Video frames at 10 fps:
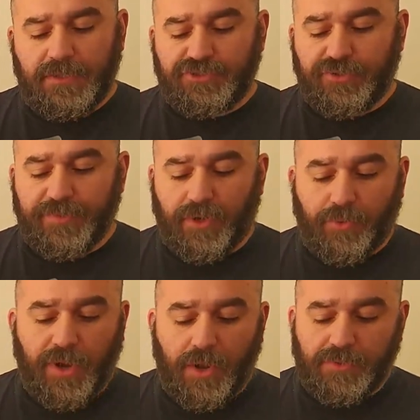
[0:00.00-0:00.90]
trim it
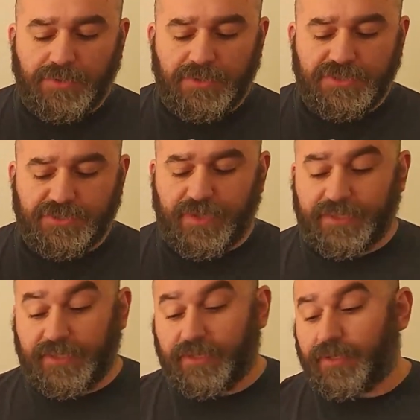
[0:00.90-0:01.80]
around so I
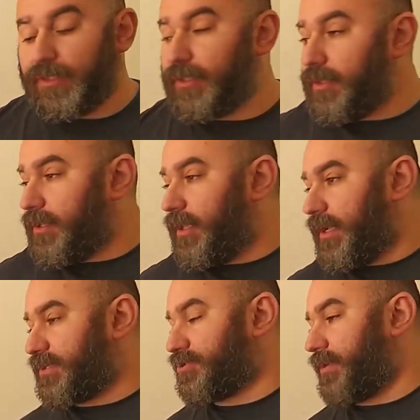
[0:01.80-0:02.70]
can
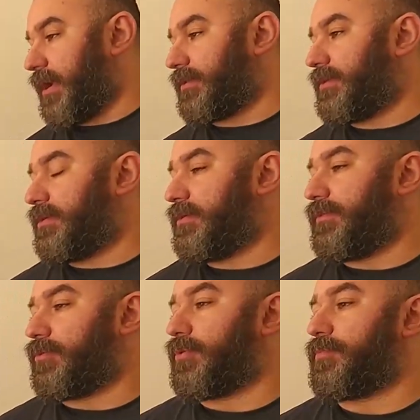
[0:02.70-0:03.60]
extract
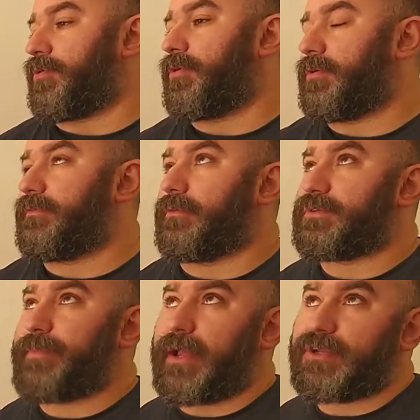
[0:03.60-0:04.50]
the gripper from
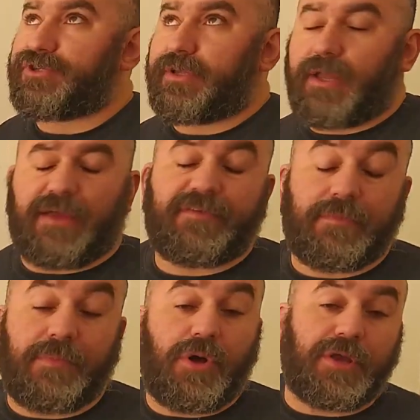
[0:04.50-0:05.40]
its packaging. I have it in
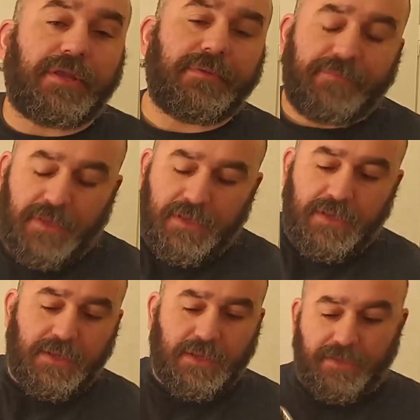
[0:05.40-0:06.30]
my pocket.
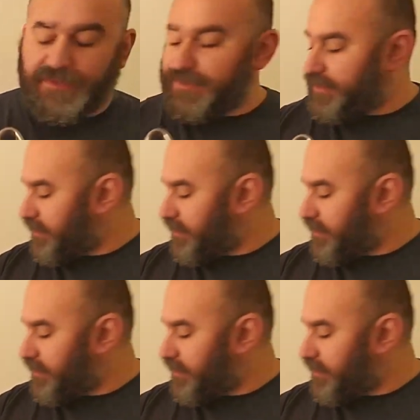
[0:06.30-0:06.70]
And this is